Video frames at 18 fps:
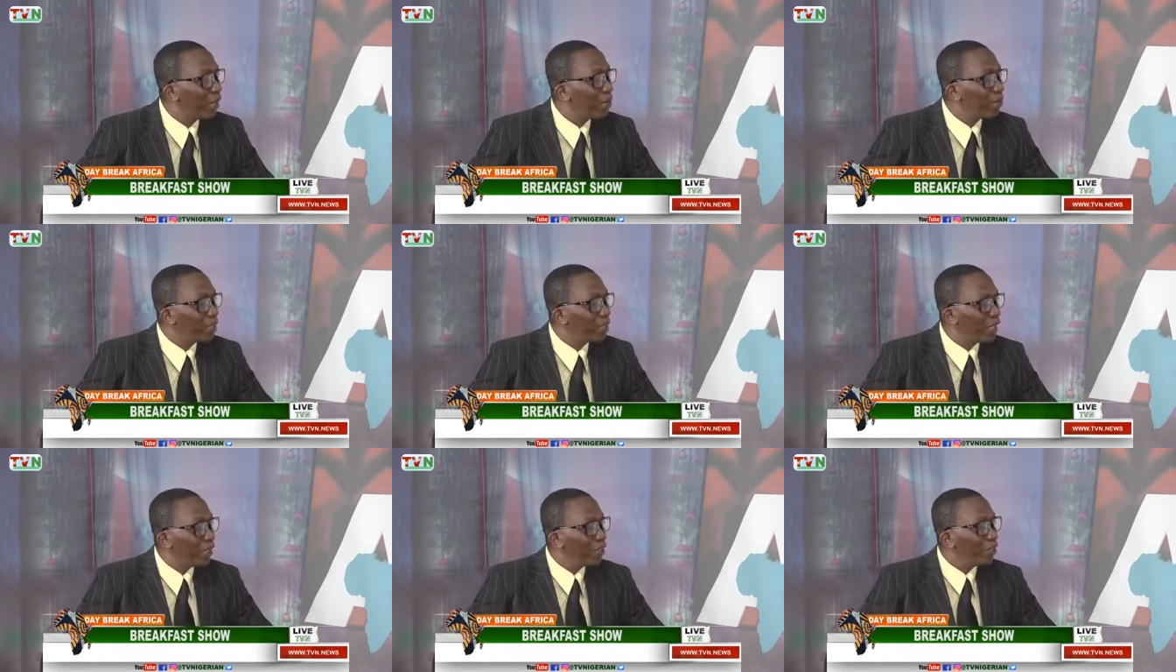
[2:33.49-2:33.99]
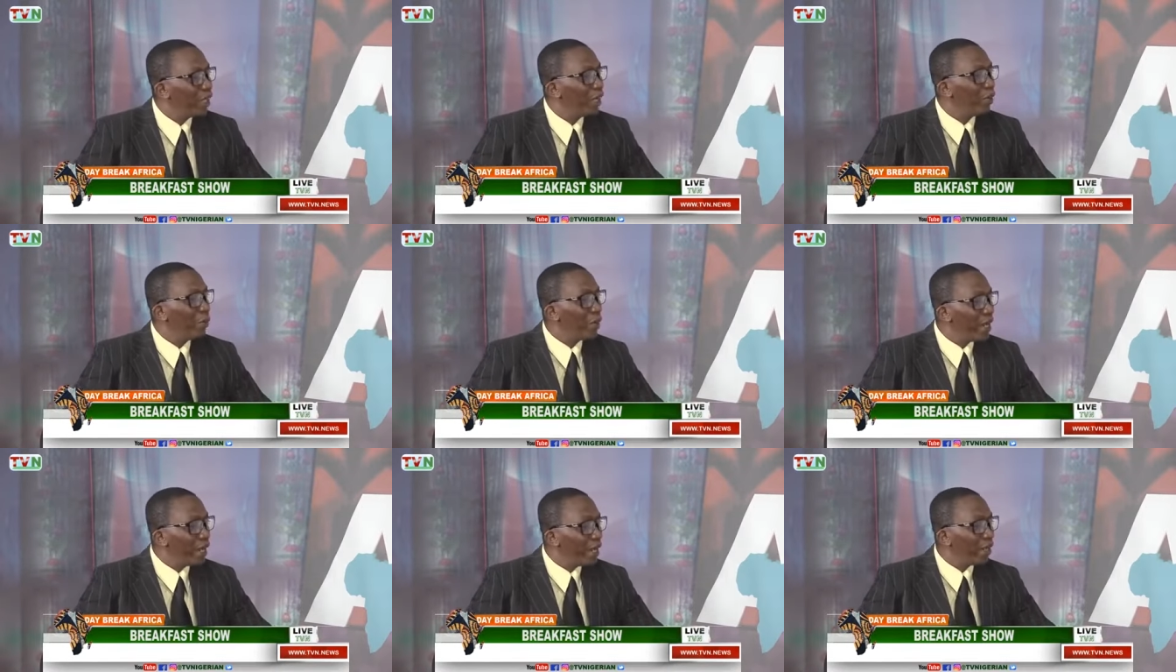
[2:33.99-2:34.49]
much are you
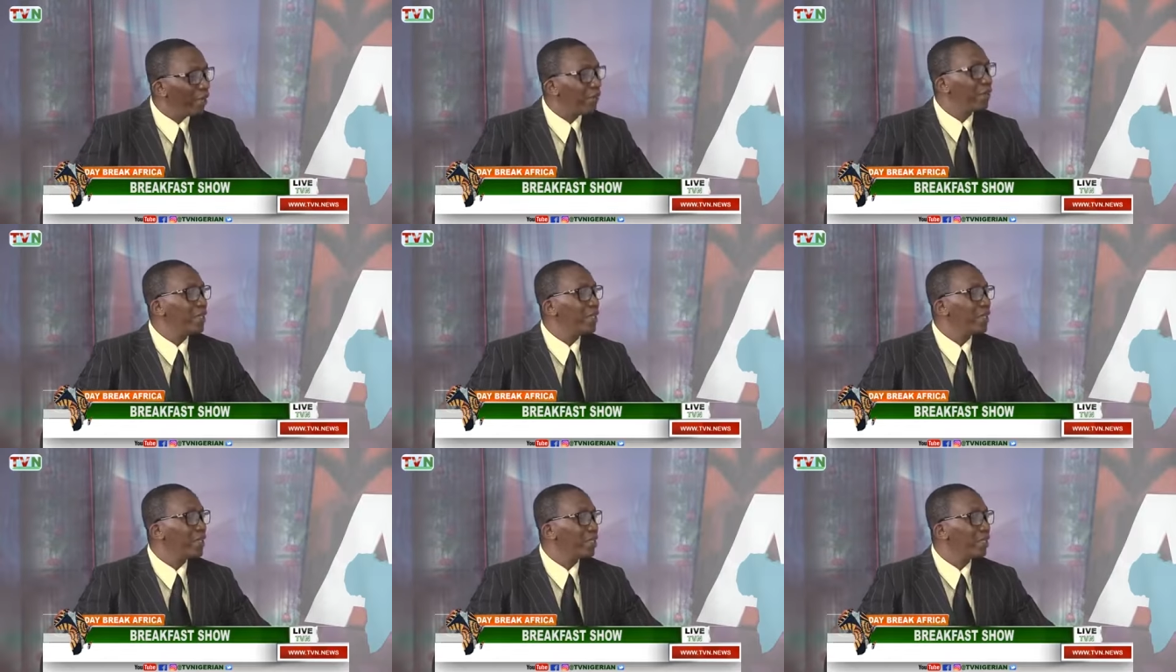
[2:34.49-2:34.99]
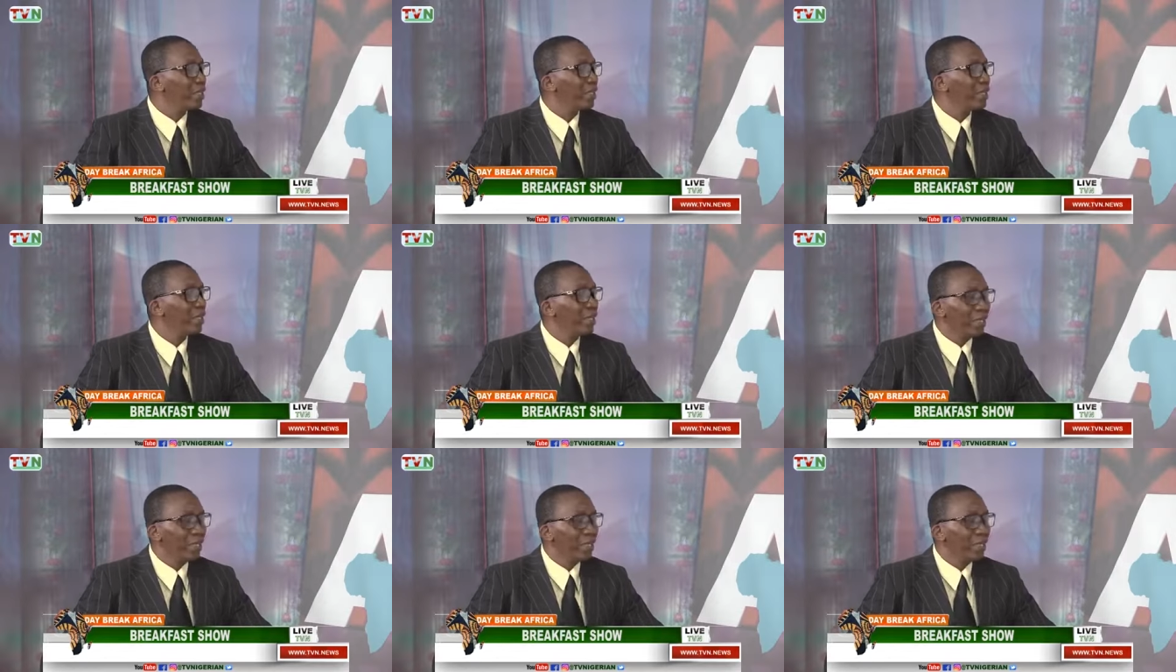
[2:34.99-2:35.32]
aware of this?